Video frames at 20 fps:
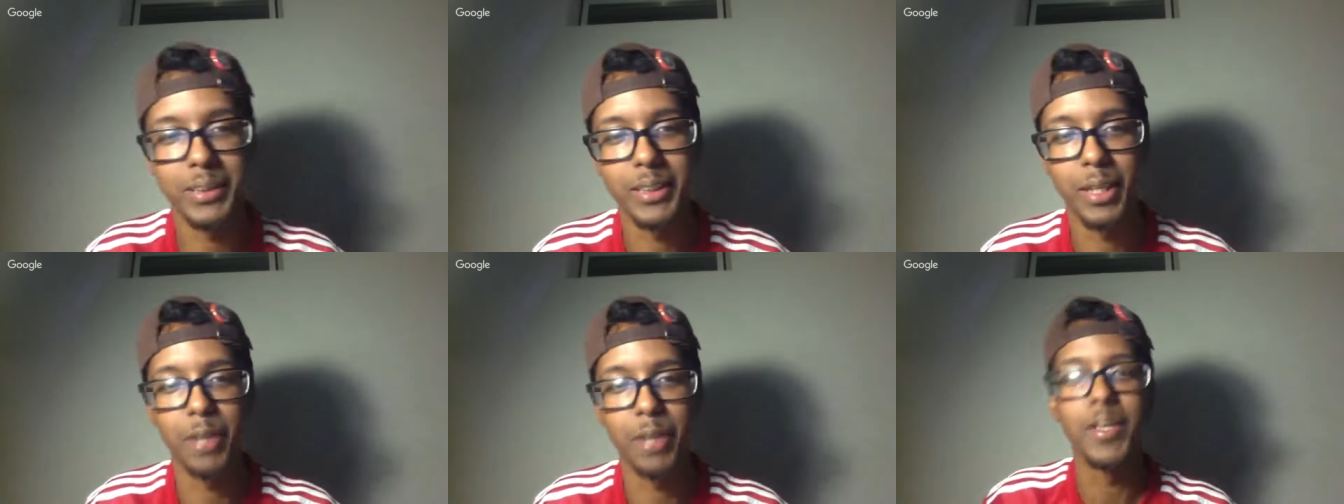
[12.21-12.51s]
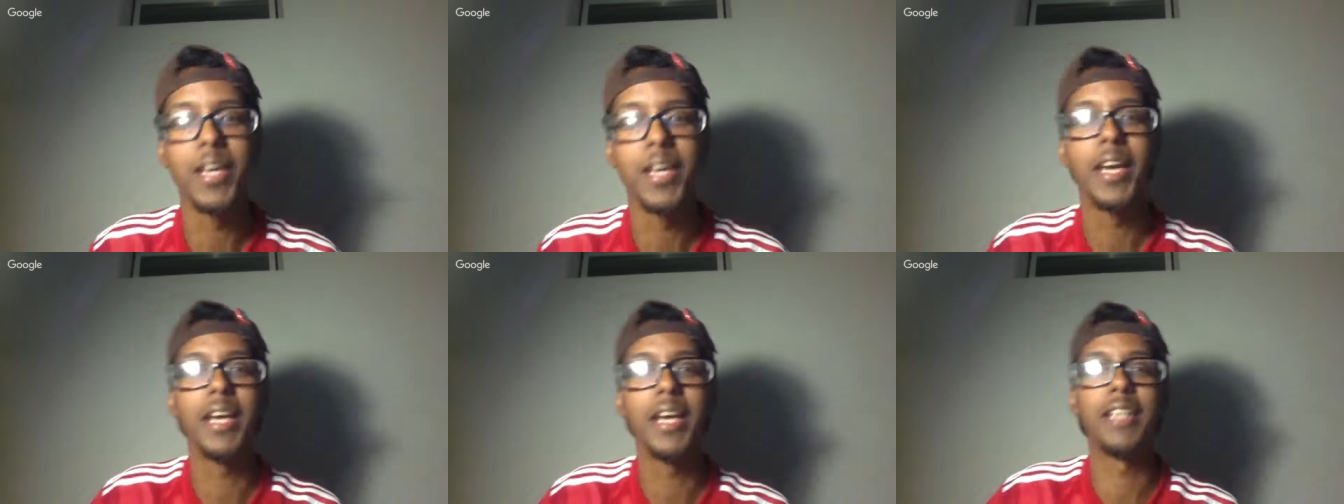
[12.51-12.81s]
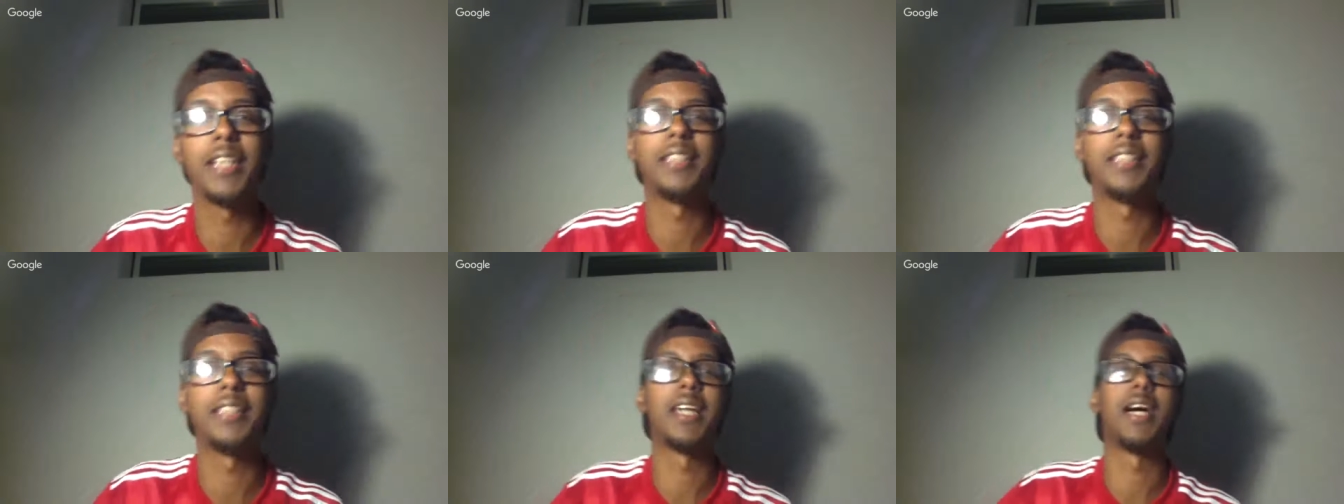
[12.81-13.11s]
Hey,
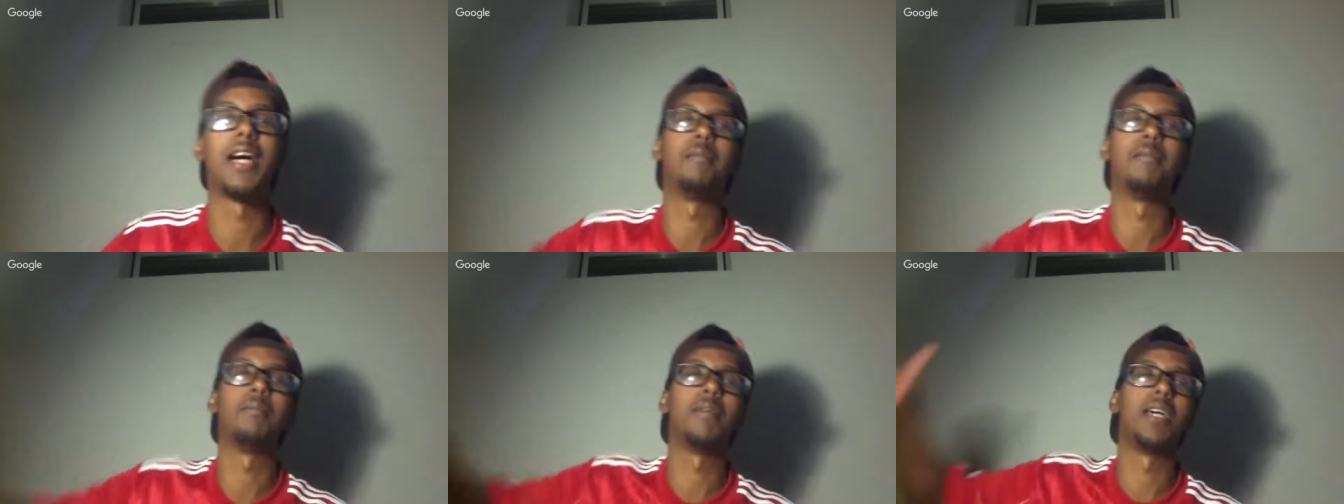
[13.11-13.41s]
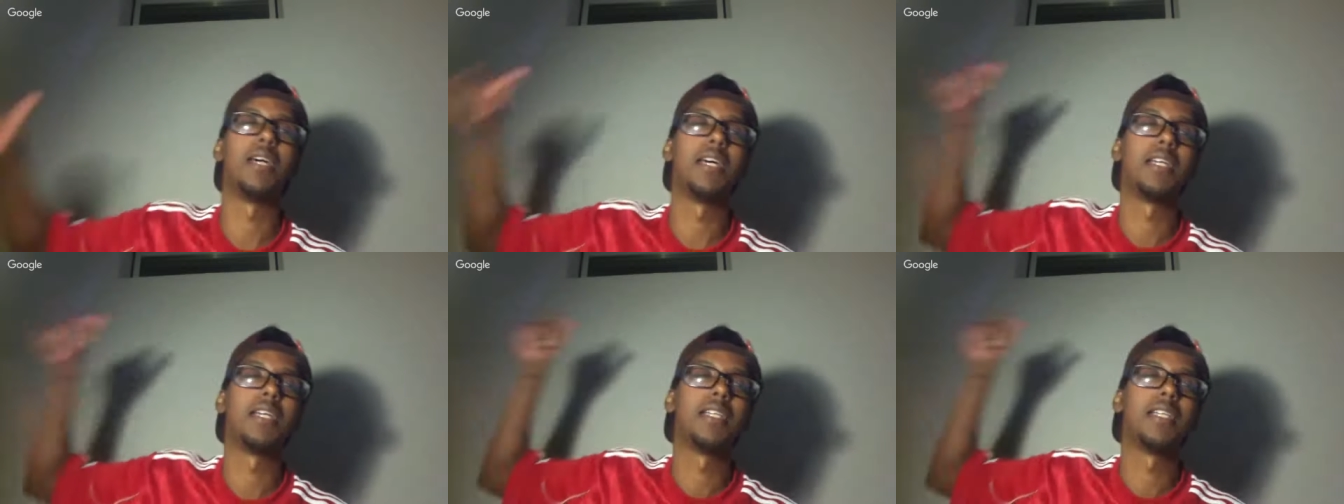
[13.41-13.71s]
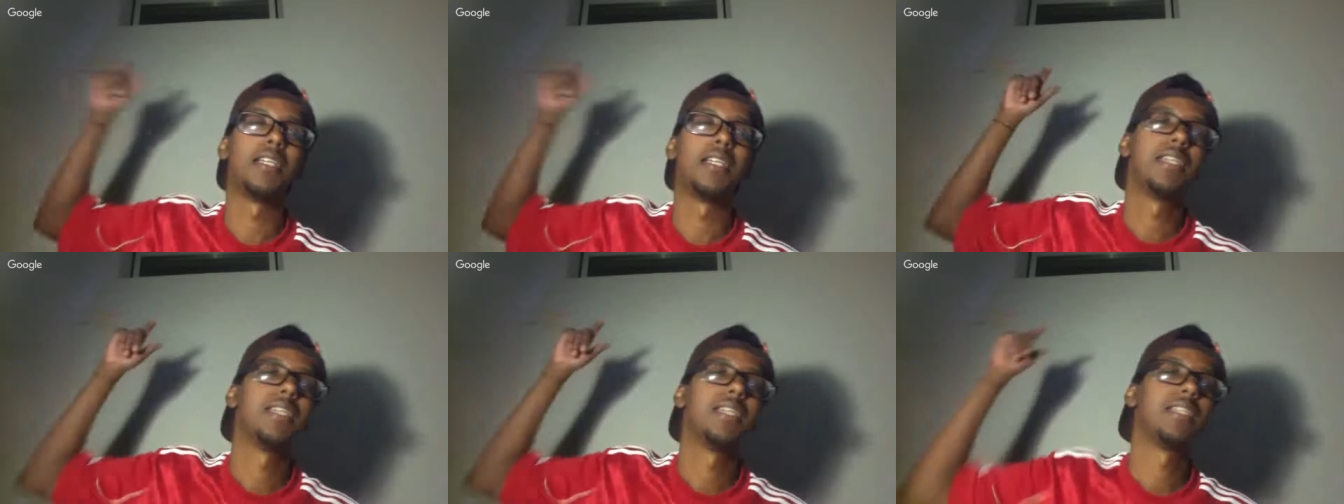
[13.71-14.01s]
Don, man,
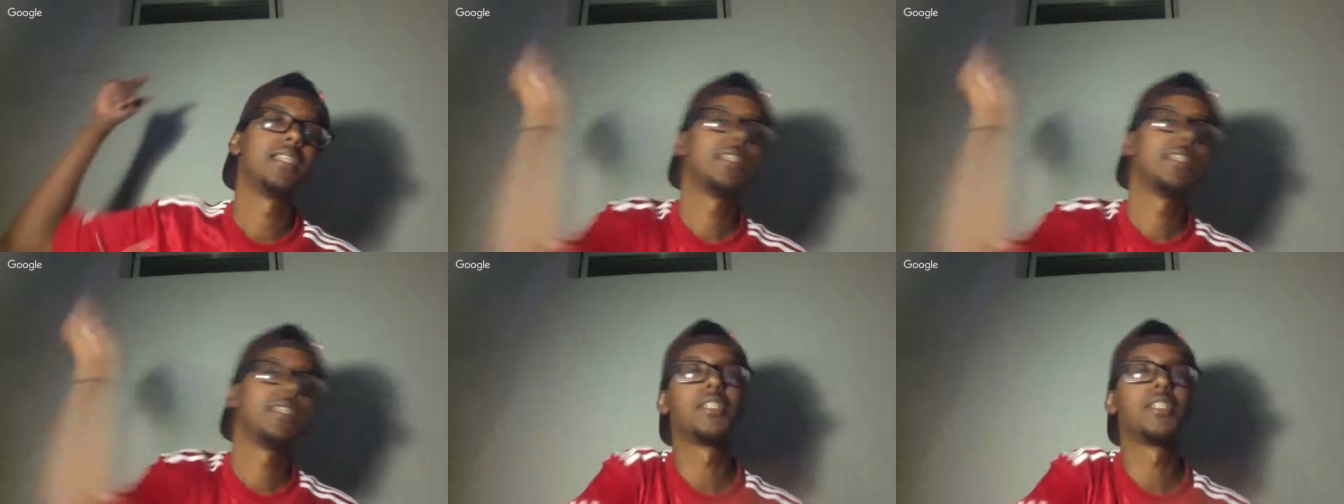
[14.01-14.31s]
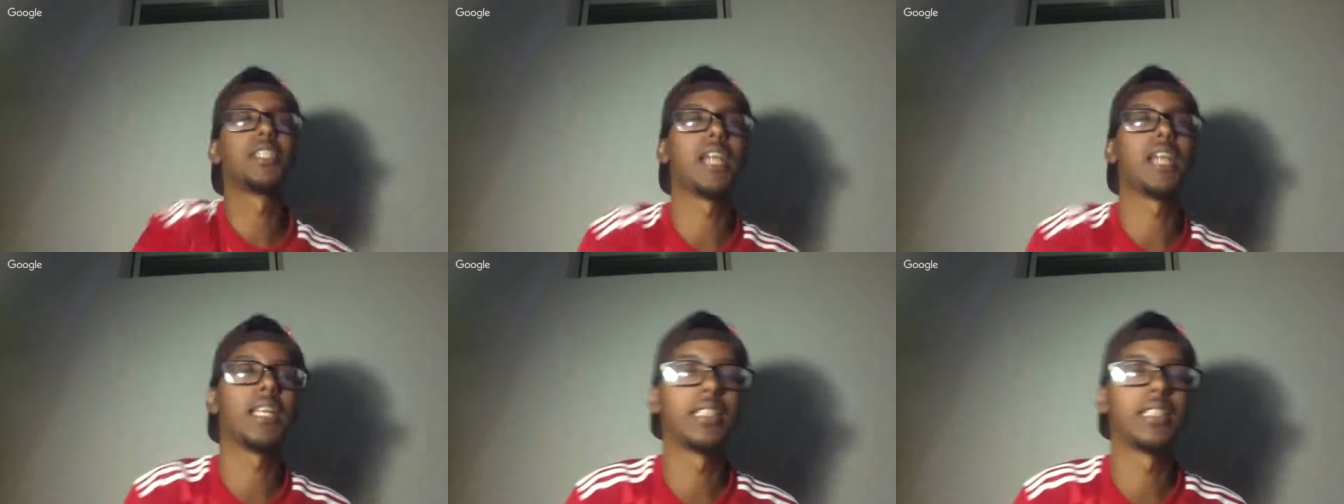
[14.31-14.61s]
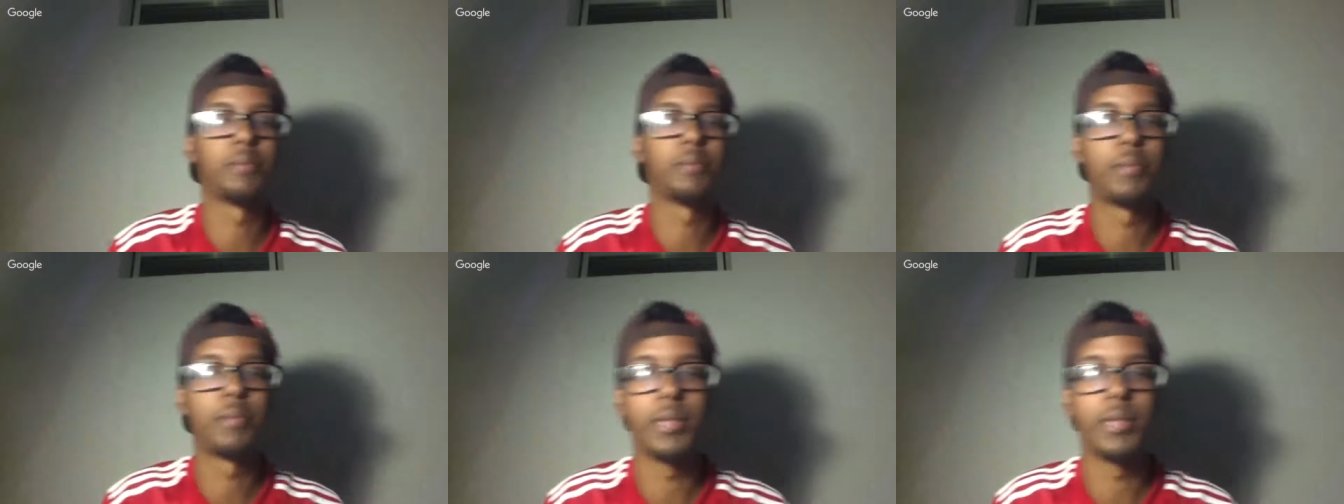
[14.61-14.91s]
give a shout to the
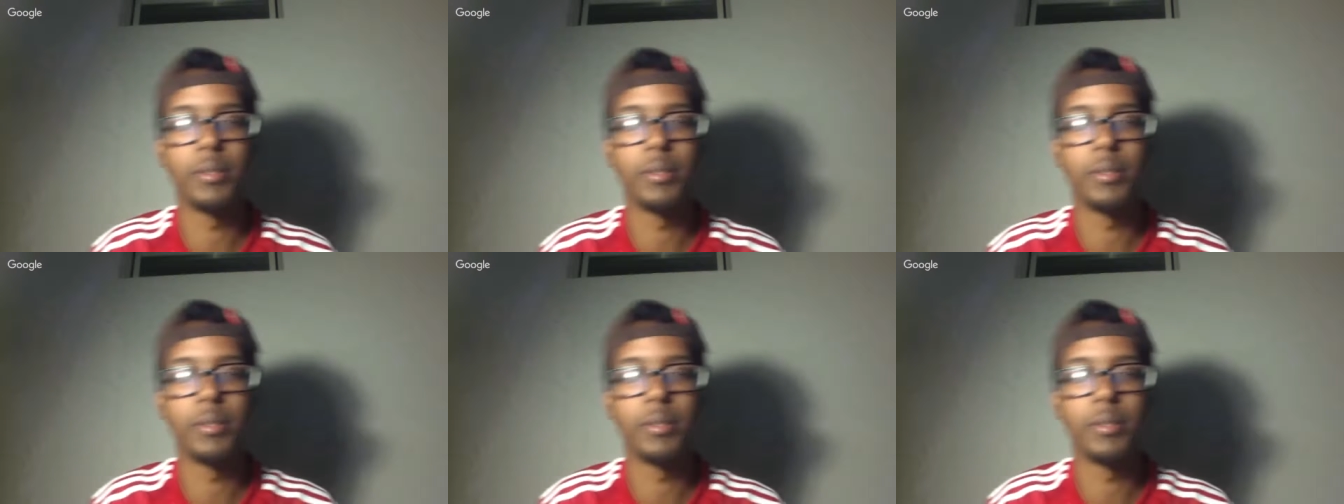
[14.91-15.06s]
people.